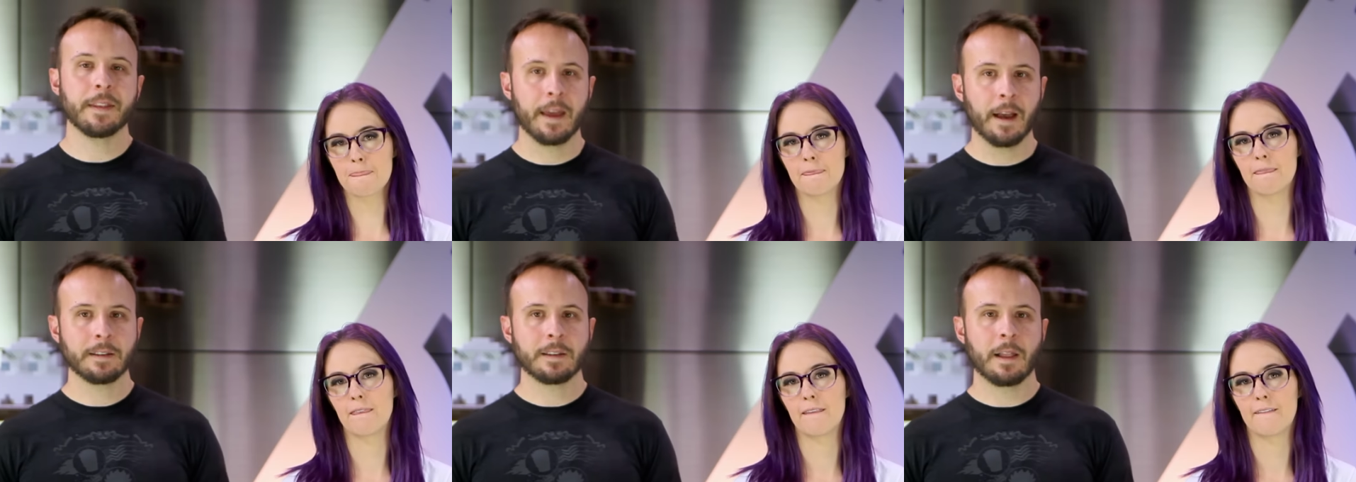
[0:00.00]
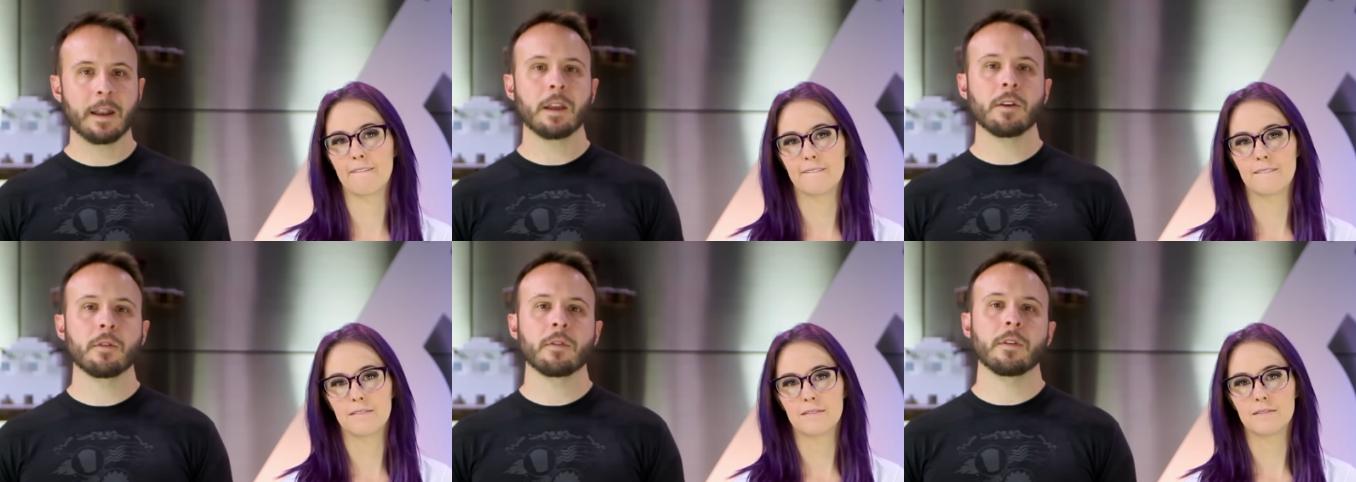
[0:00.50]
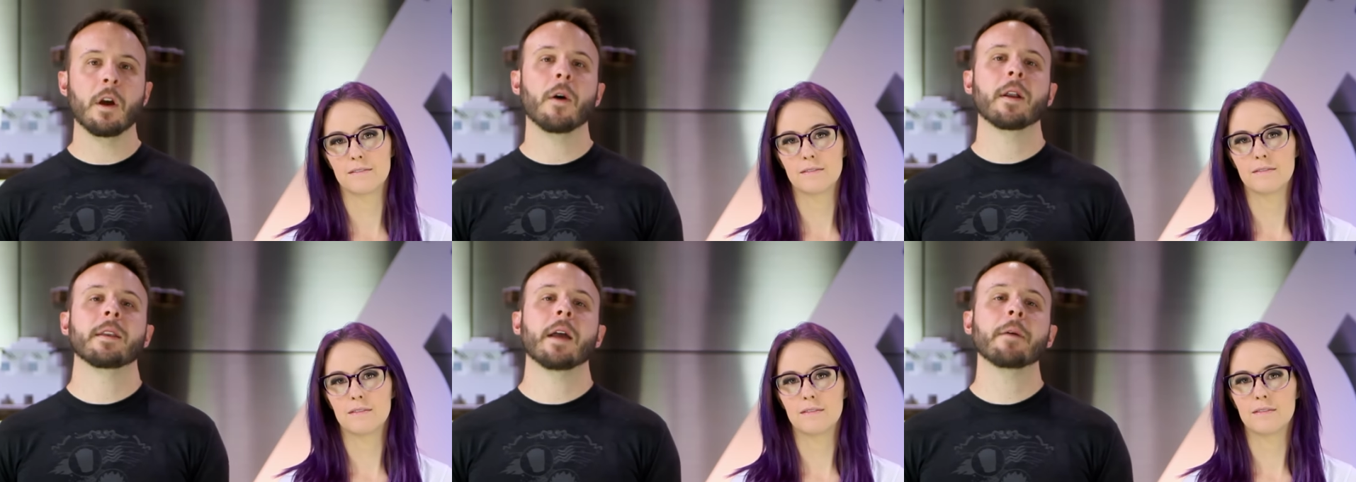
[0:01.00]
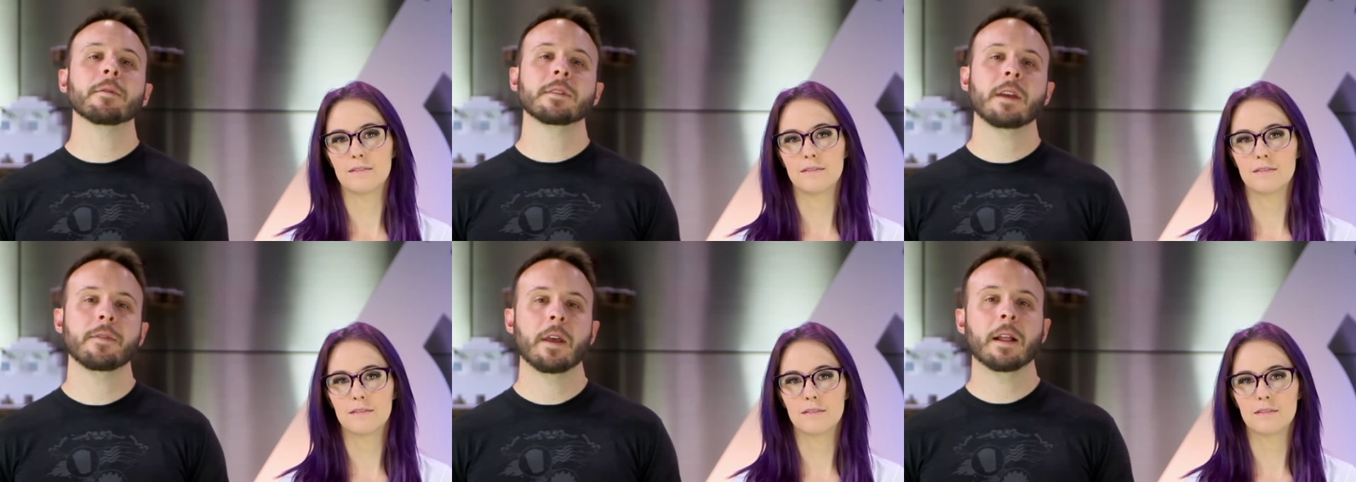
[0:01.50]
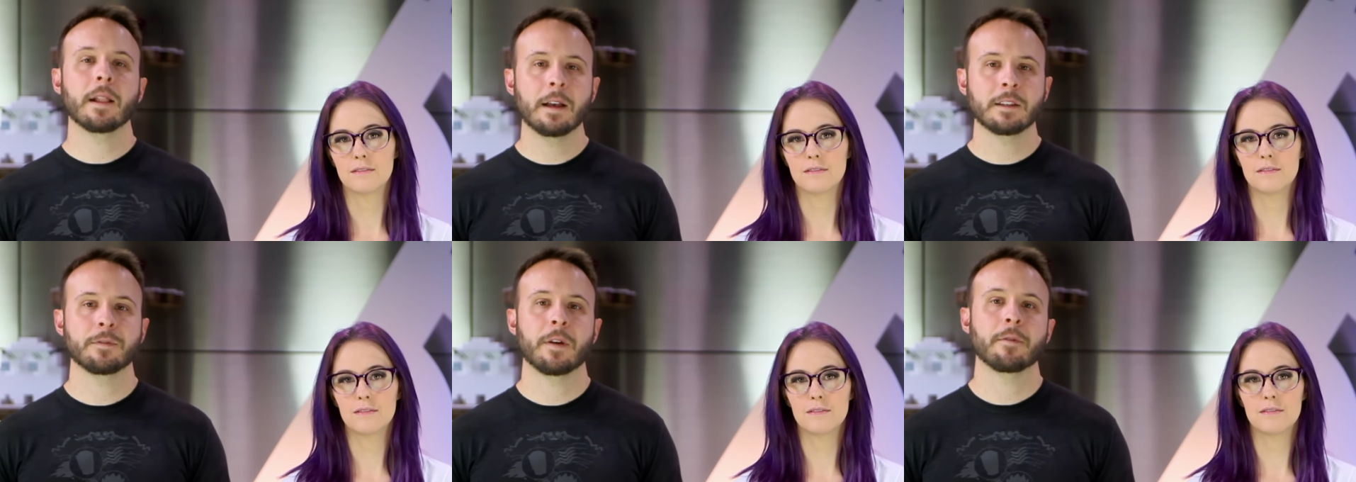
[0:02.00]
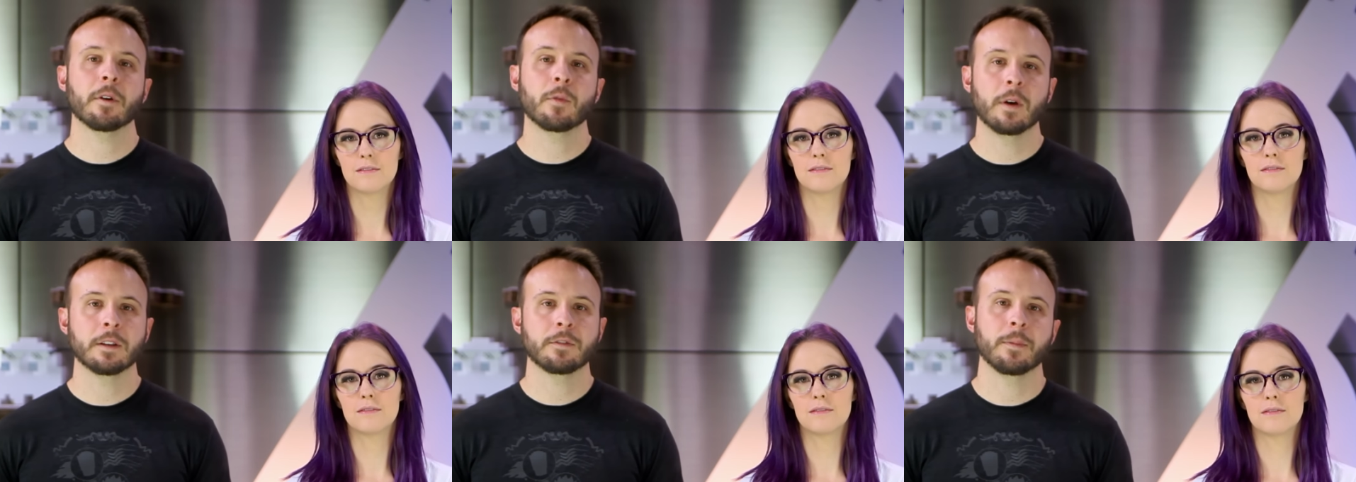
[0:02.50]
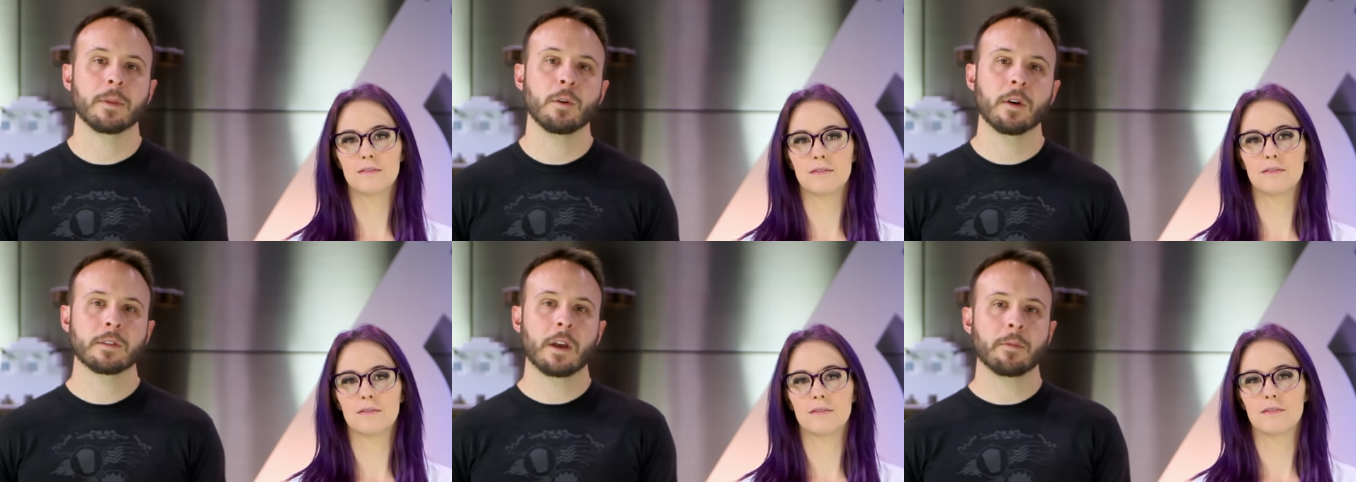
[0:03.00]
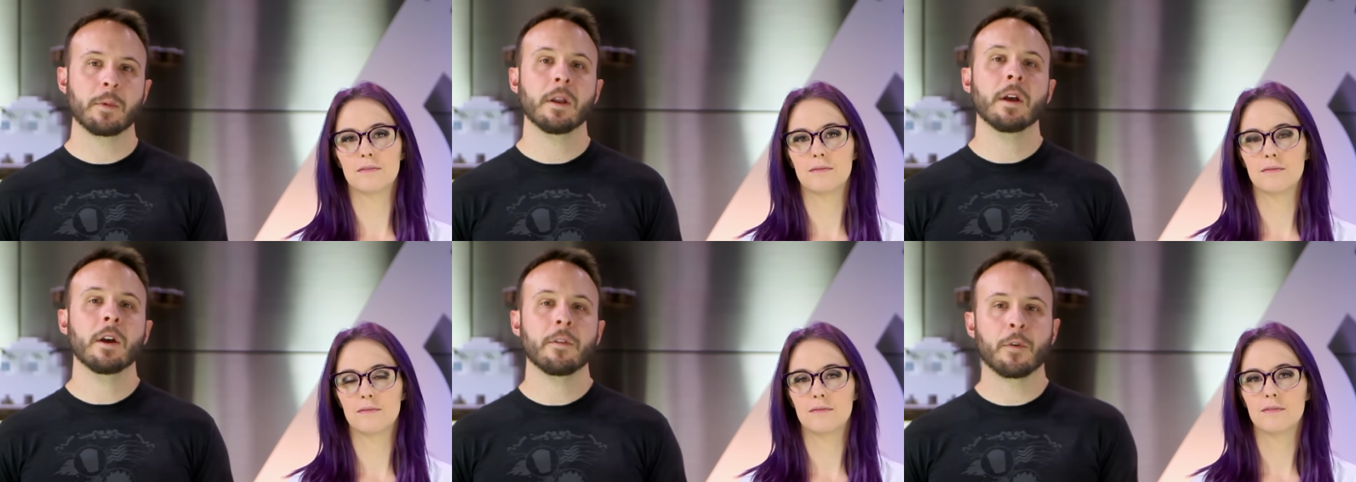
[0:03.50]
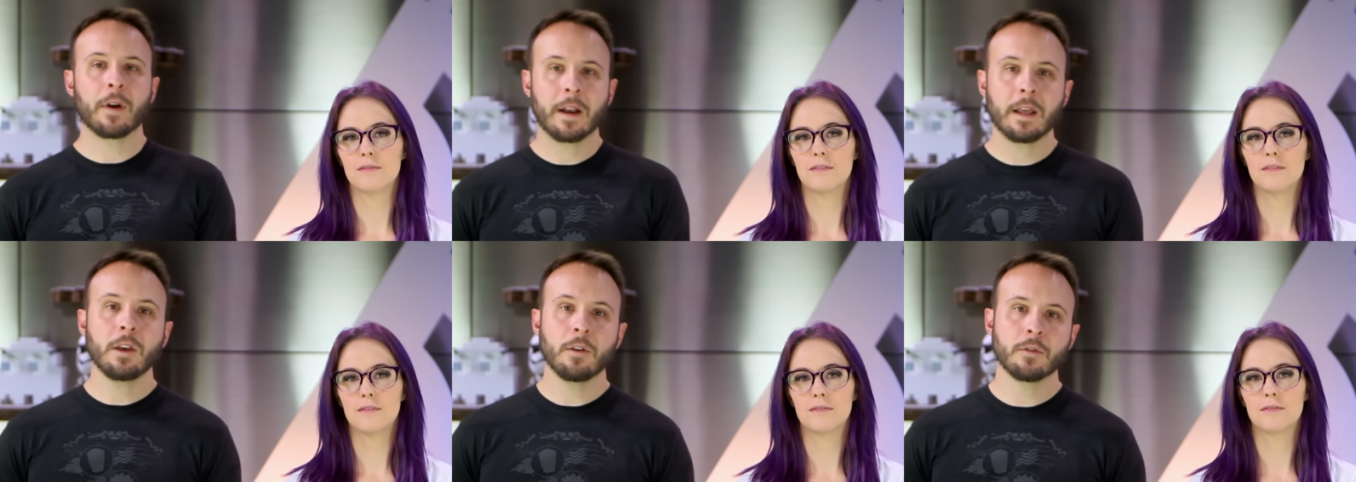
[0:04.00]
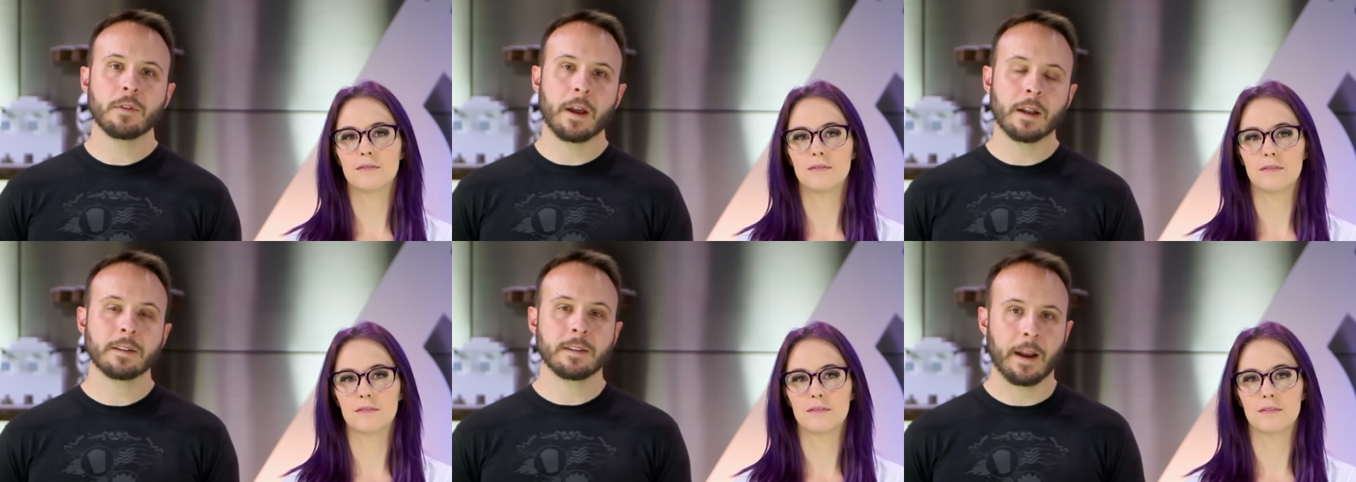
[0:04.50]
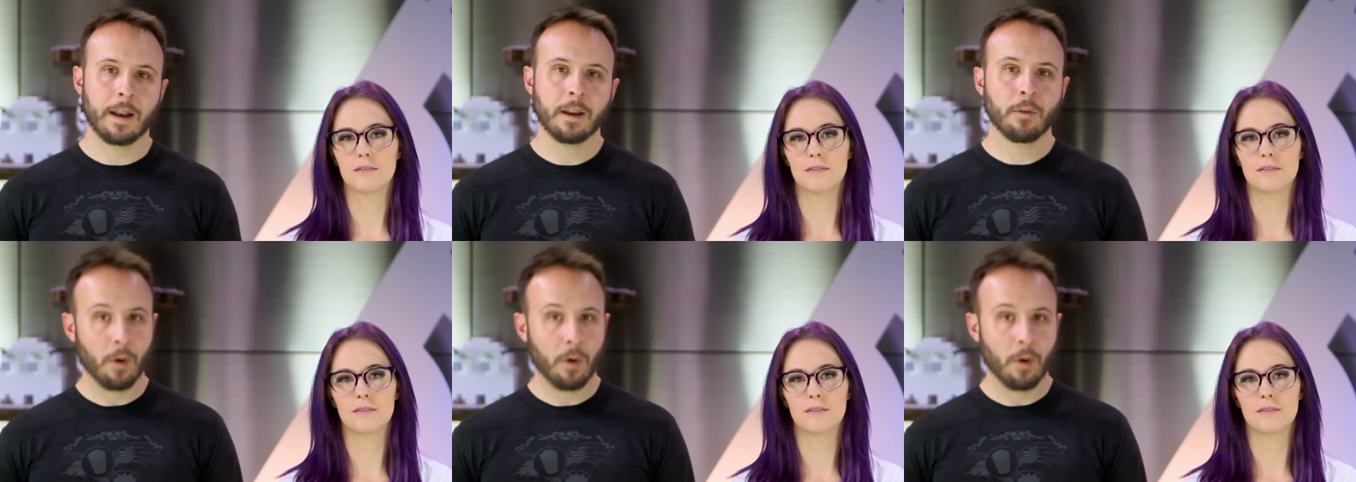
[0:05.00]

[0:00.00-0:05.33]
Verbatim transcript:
Speaker 1: the text, letting users know it had not received a classified request from the U.S. government for any user data stating,